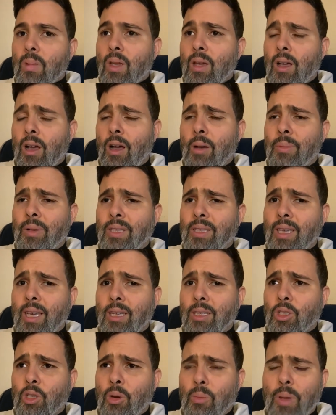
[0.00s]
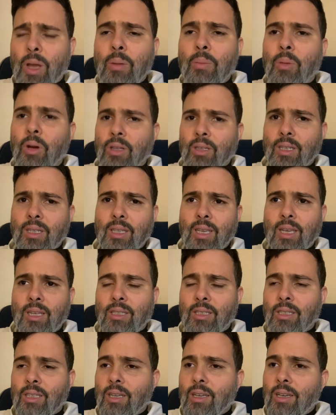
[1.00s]
It takes commitment. It
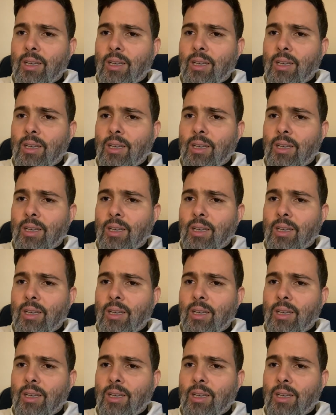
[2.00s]
takes